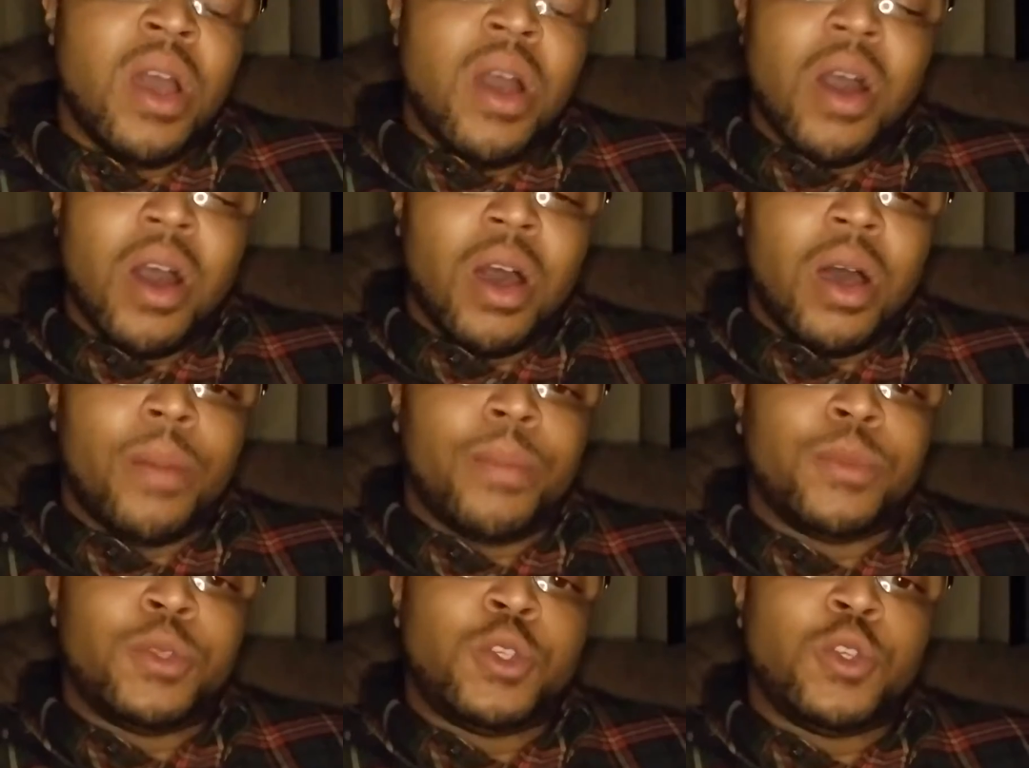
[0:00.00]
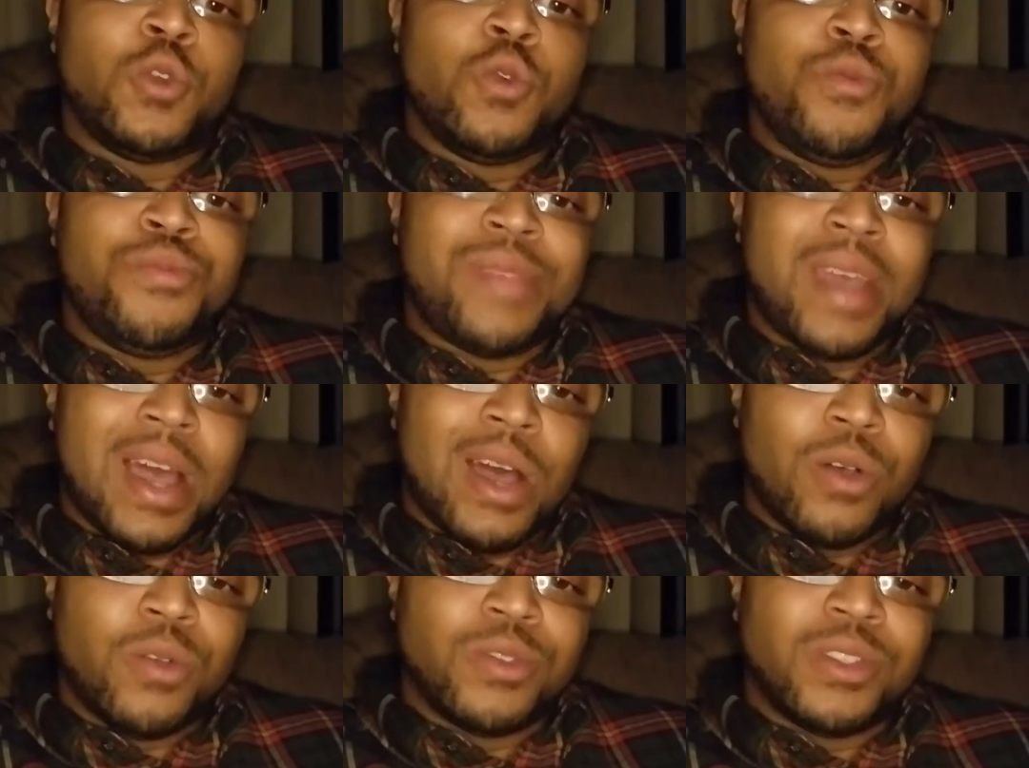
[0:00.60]
Um,
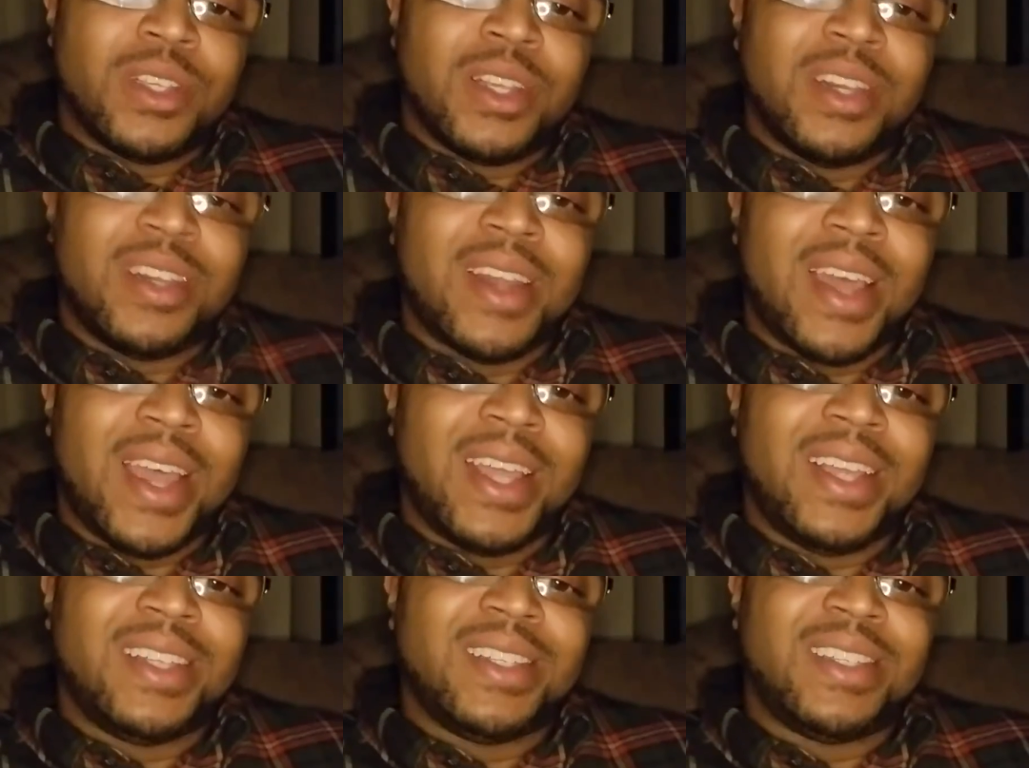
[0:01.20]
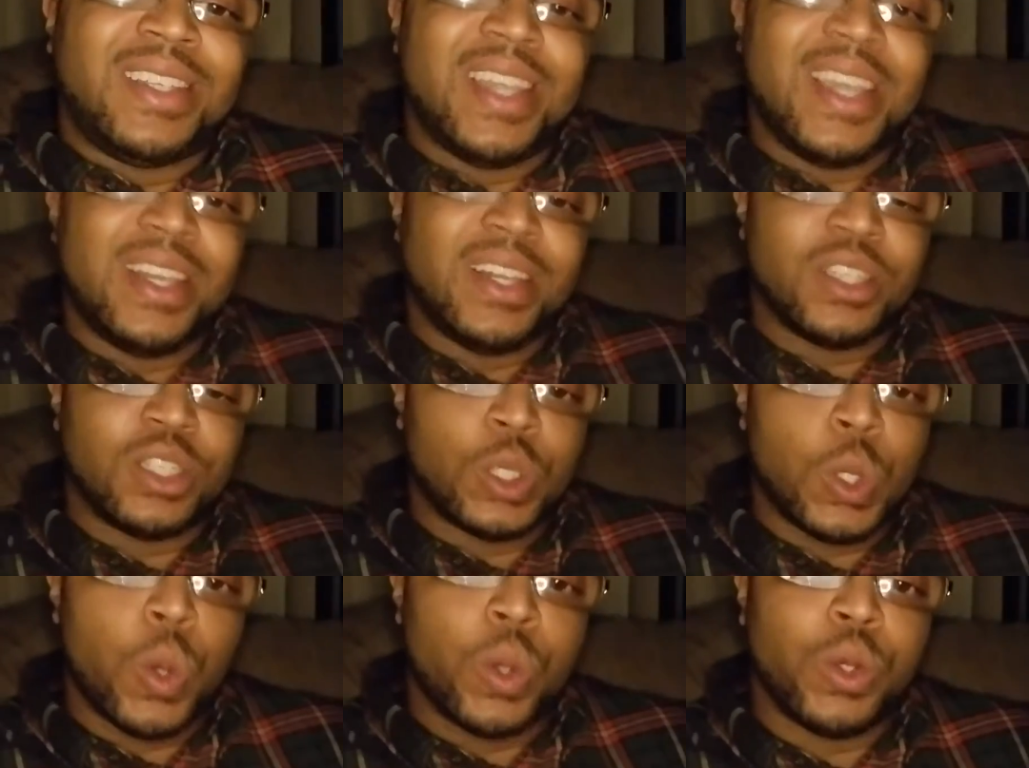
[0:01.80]
2019
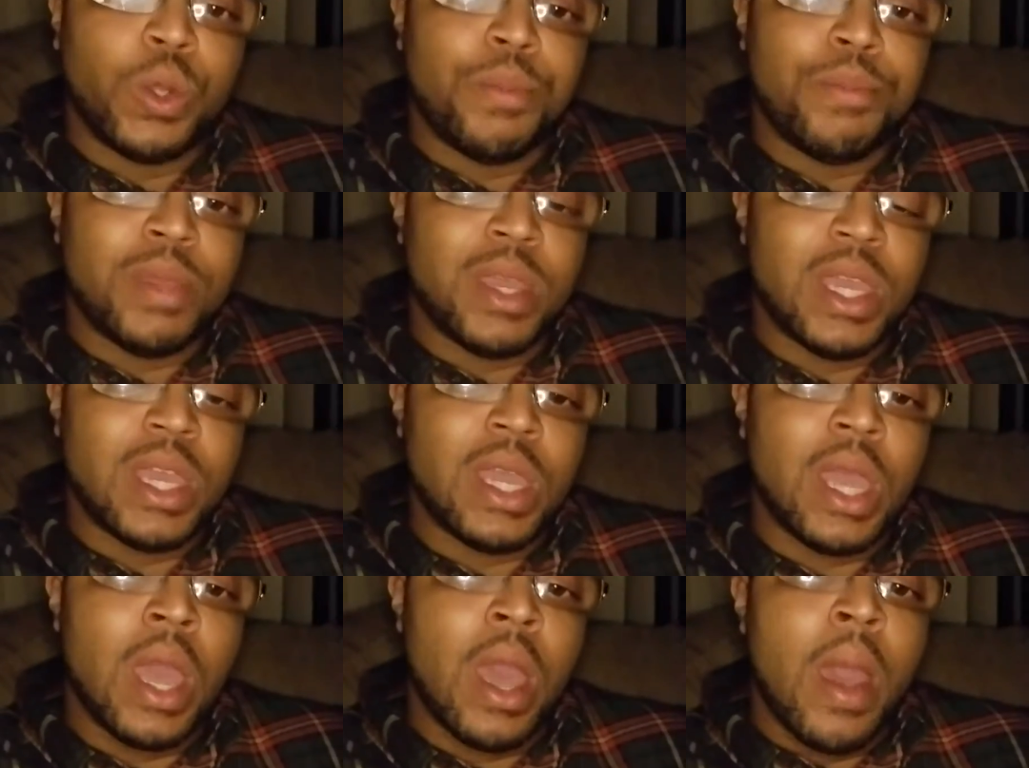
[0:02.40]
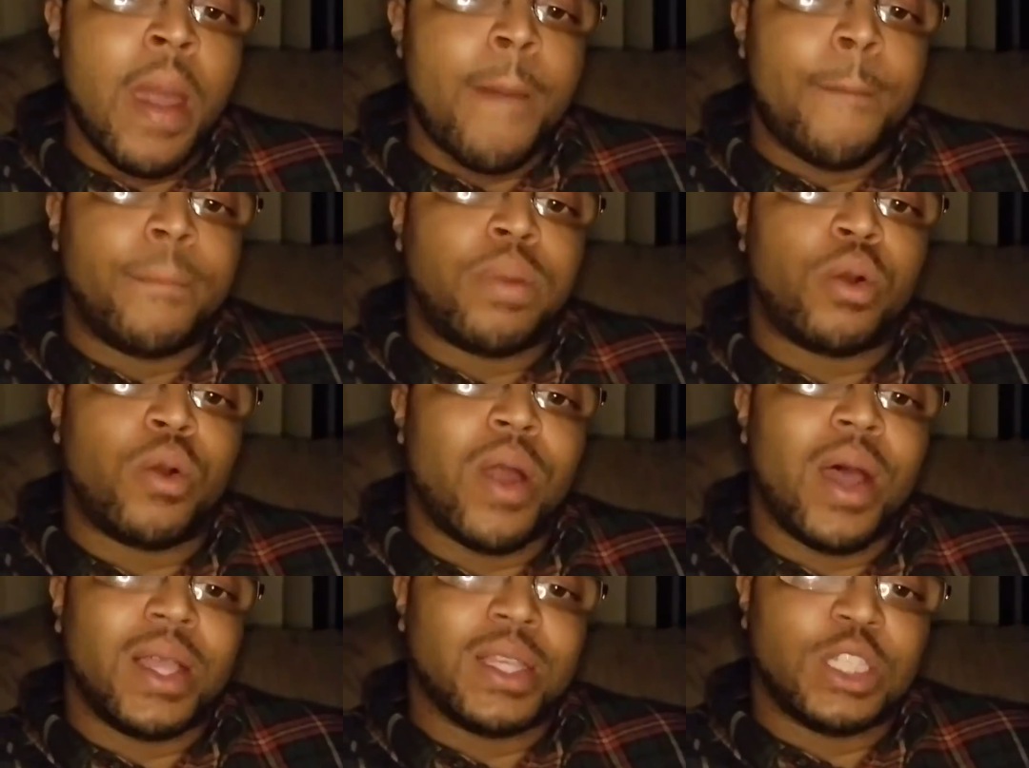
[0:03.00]
is going to be
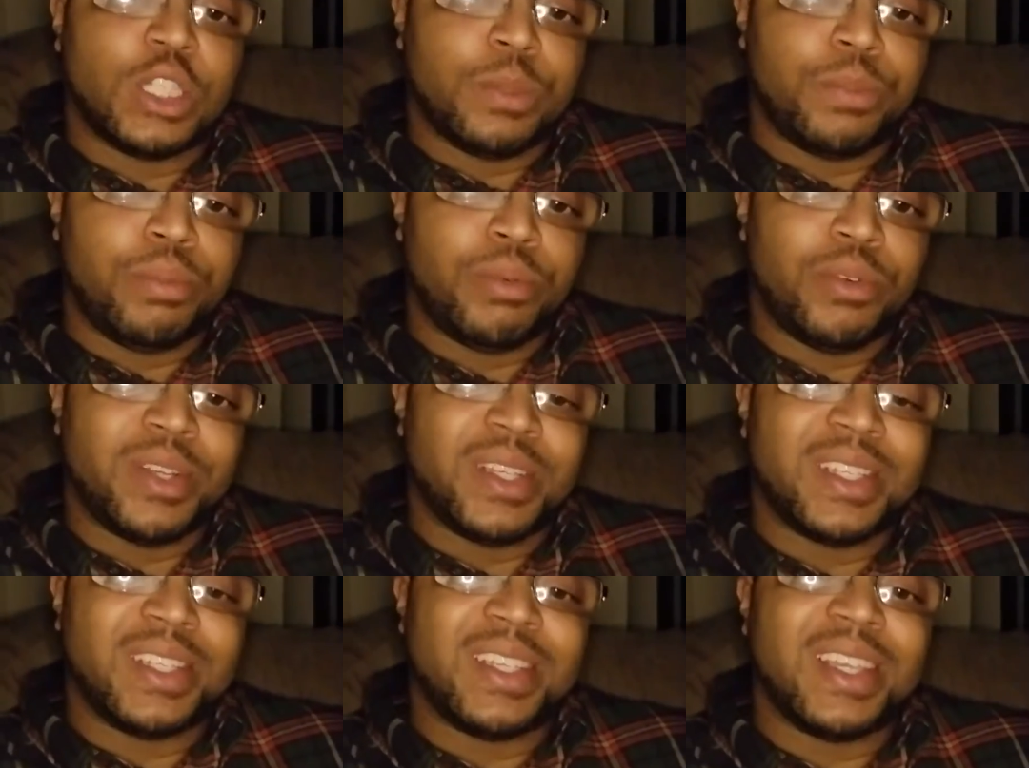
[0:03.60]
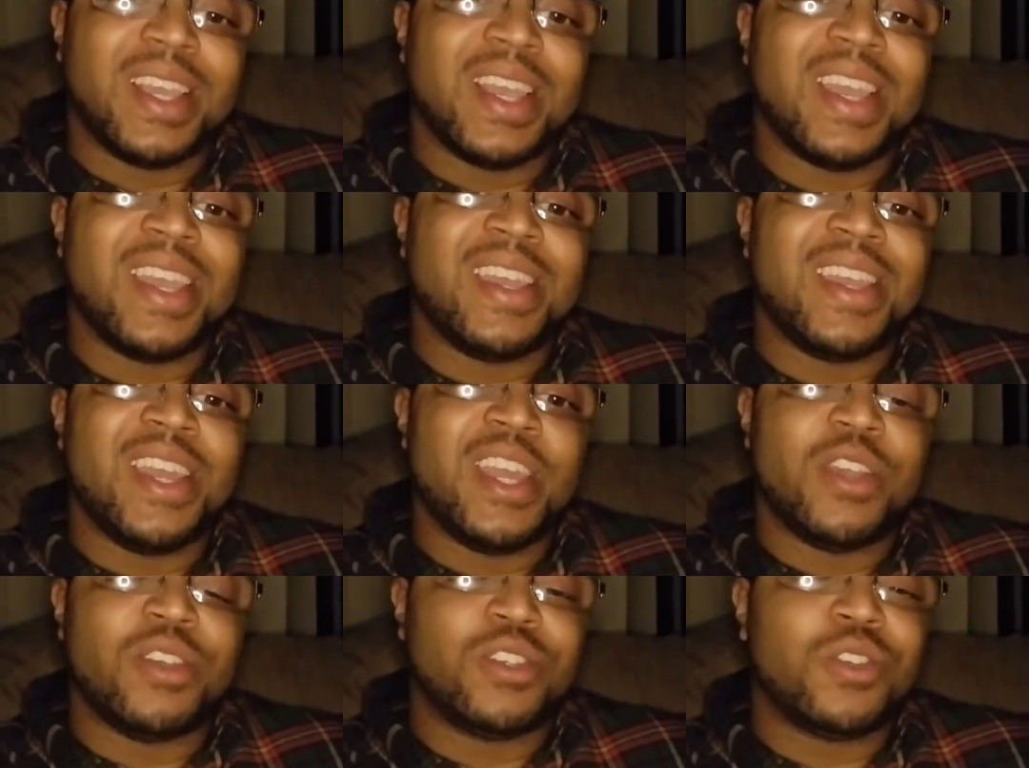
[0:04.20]
prosperous
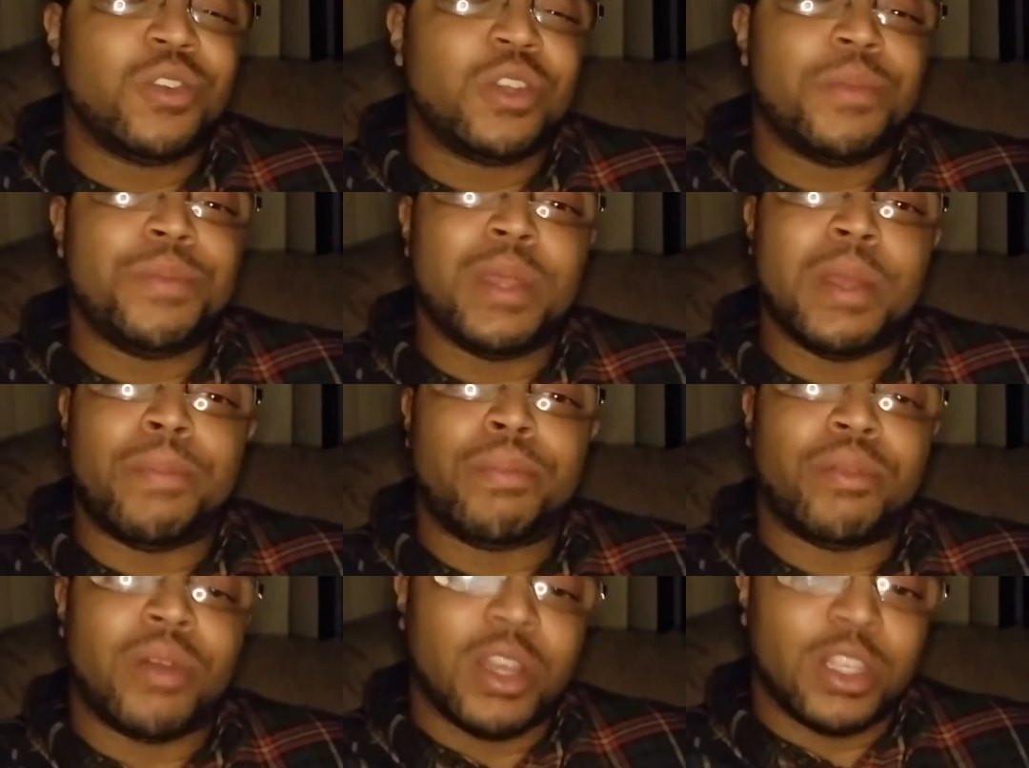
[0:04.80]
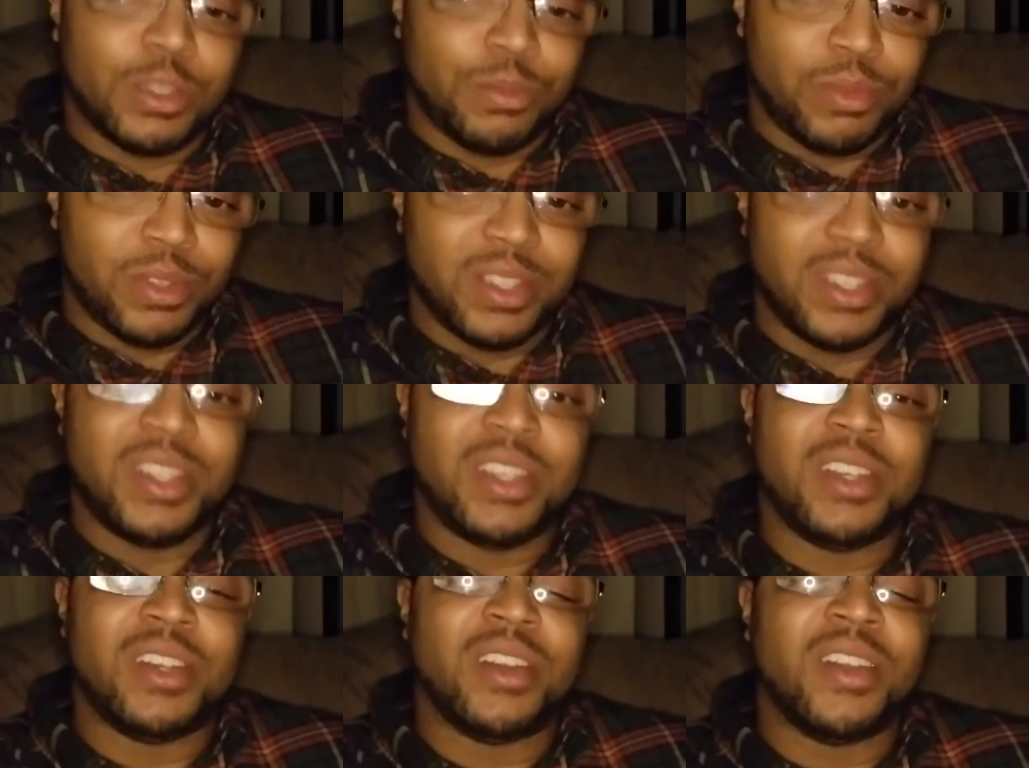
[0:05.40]
year. It's going to be a prosperous
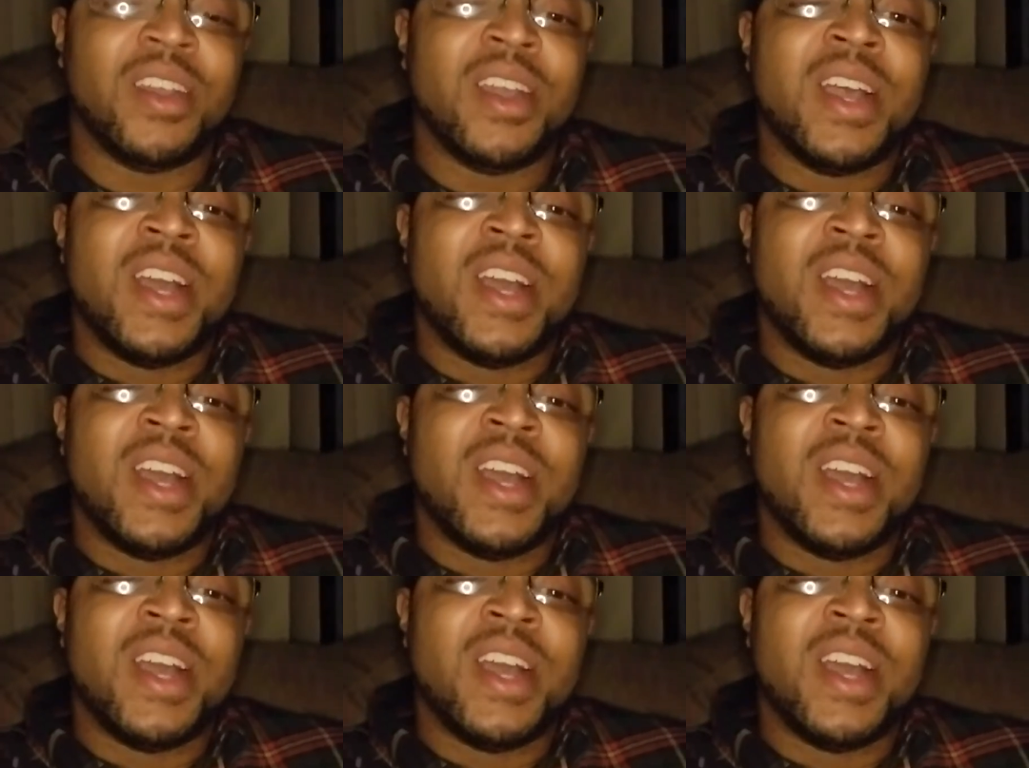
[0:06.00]
year.